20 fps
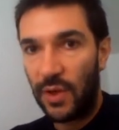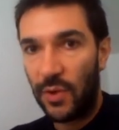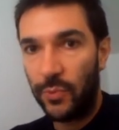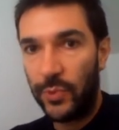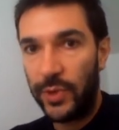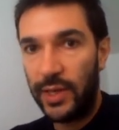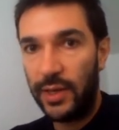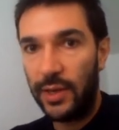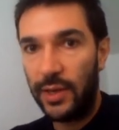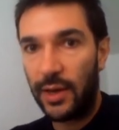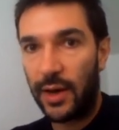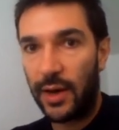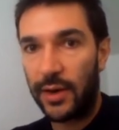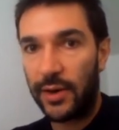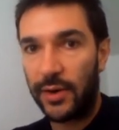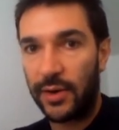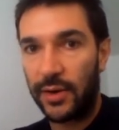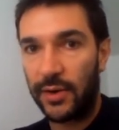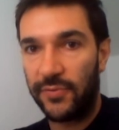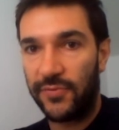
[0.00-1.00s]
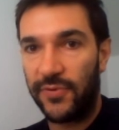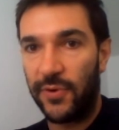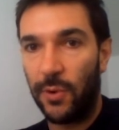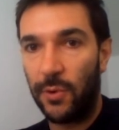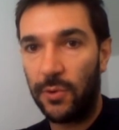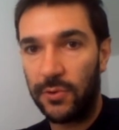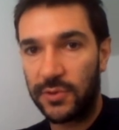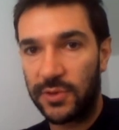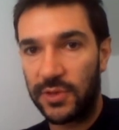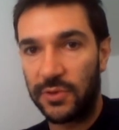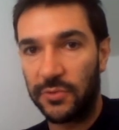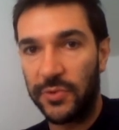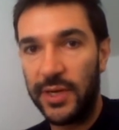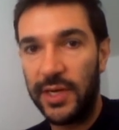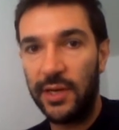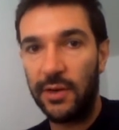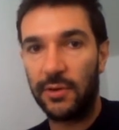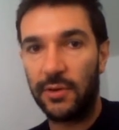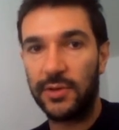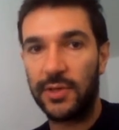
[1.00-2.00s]
we are focusing
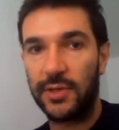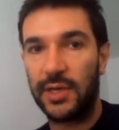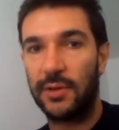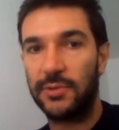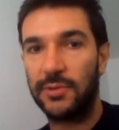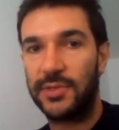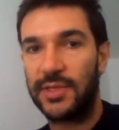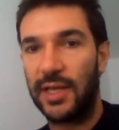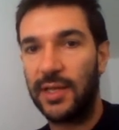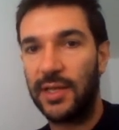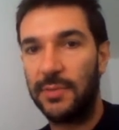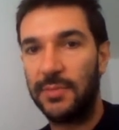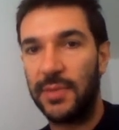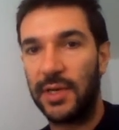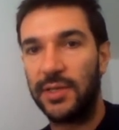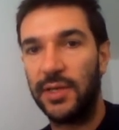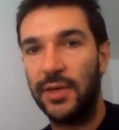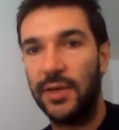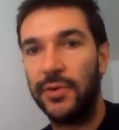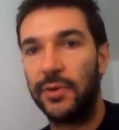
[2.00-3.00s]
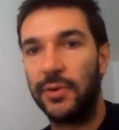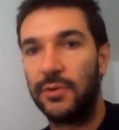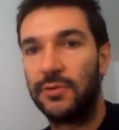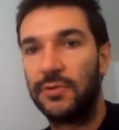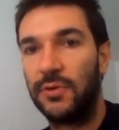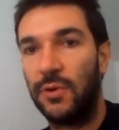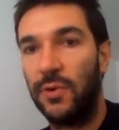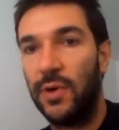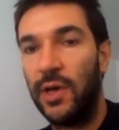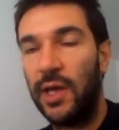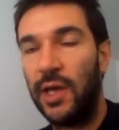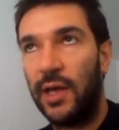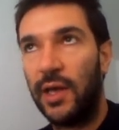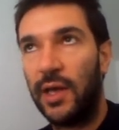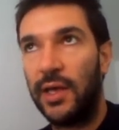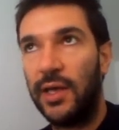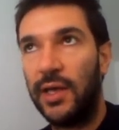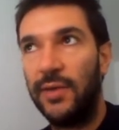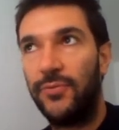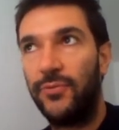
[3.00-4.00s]
really on the outstanding materials. So
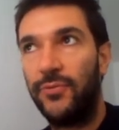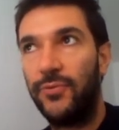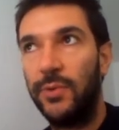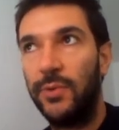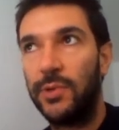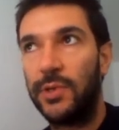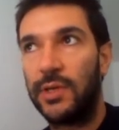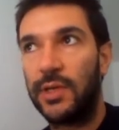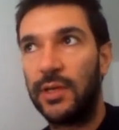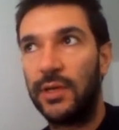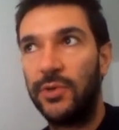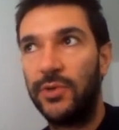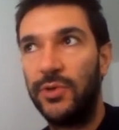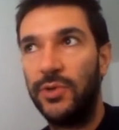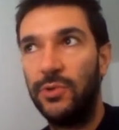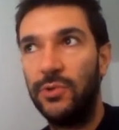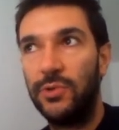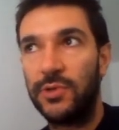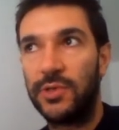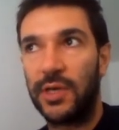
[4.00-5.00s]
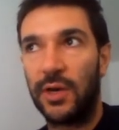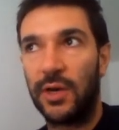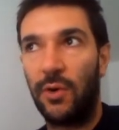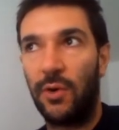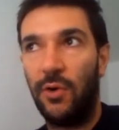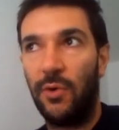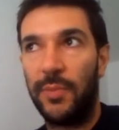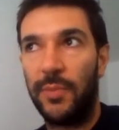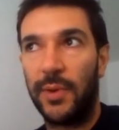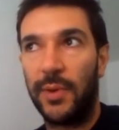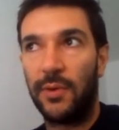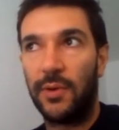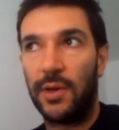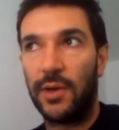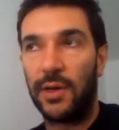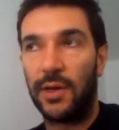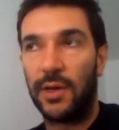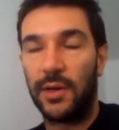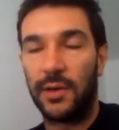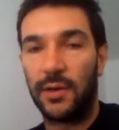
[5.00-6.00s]
if we would use a
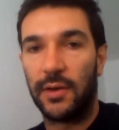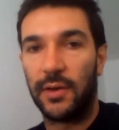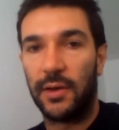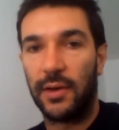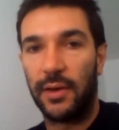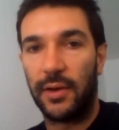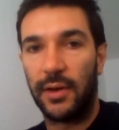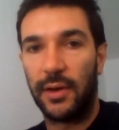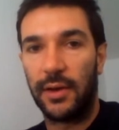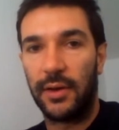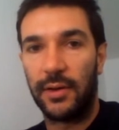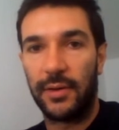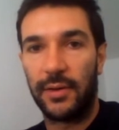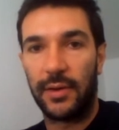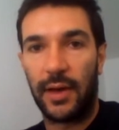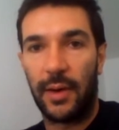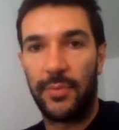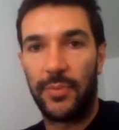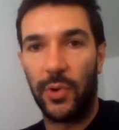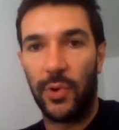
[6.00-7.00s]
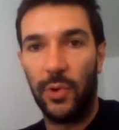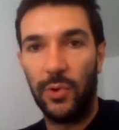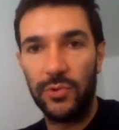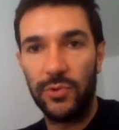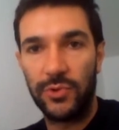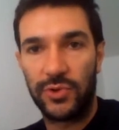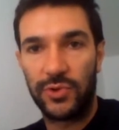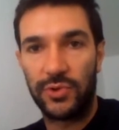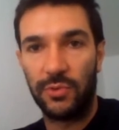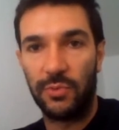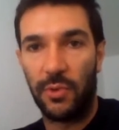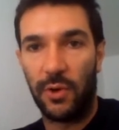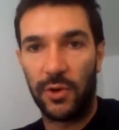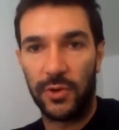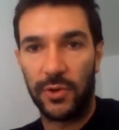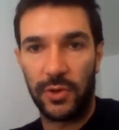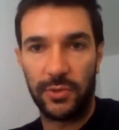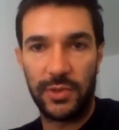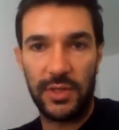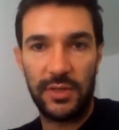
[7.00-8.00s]
global approach to
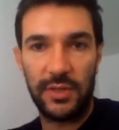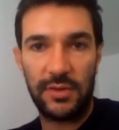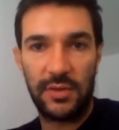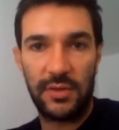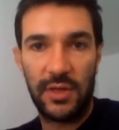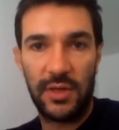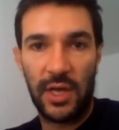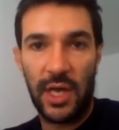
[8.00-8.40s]
model this,